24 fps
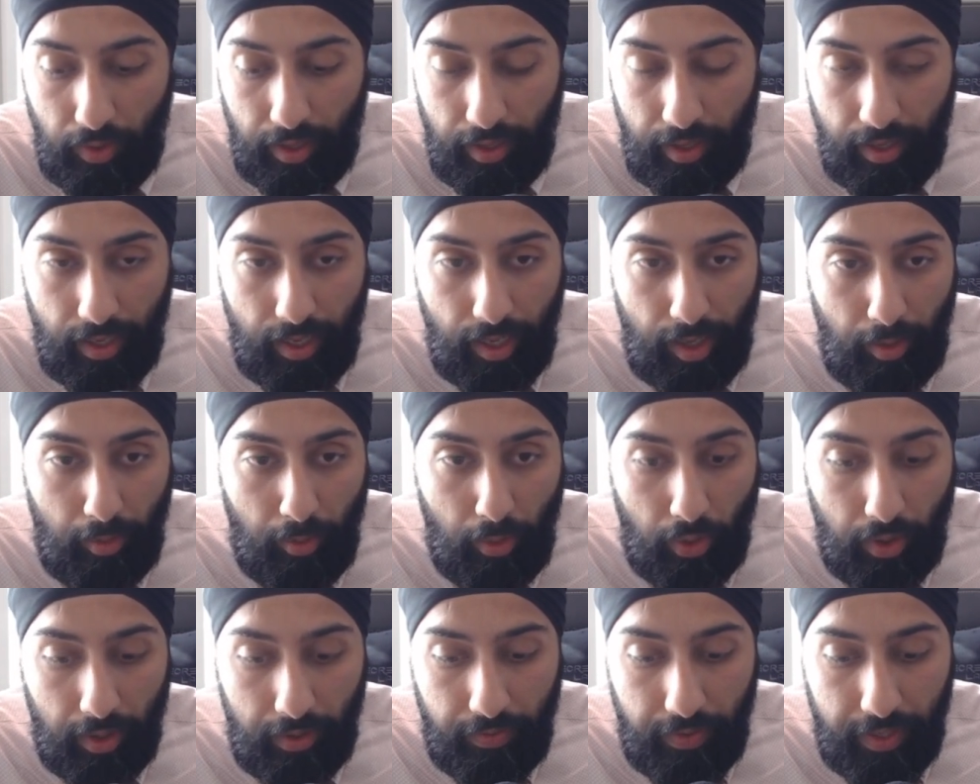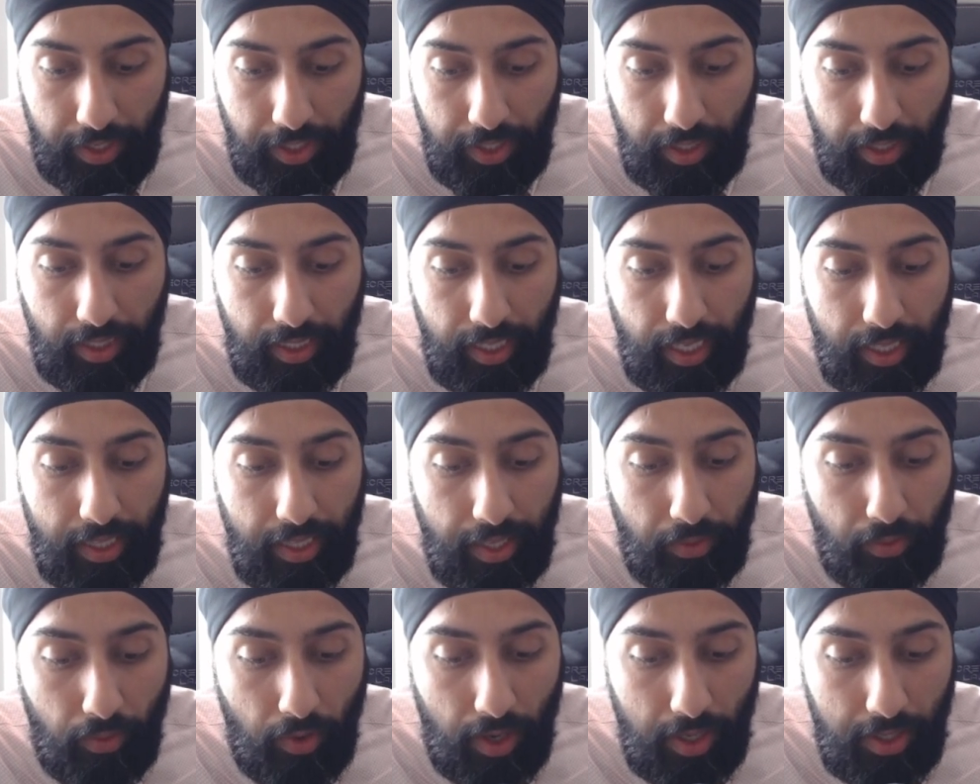more efficiently, and they
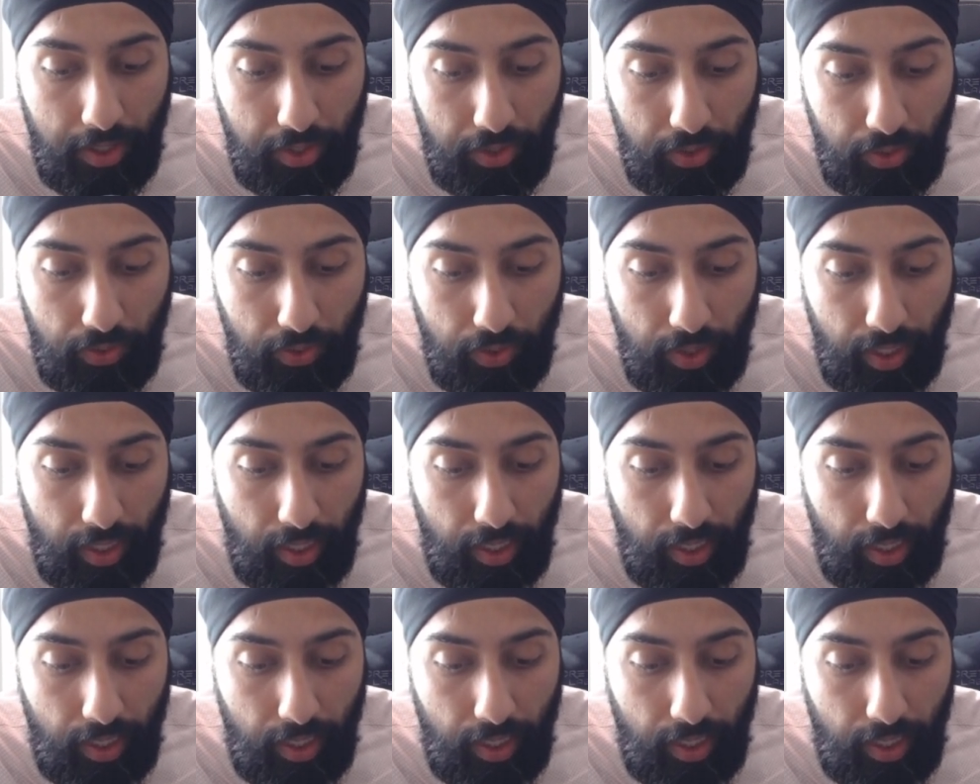want to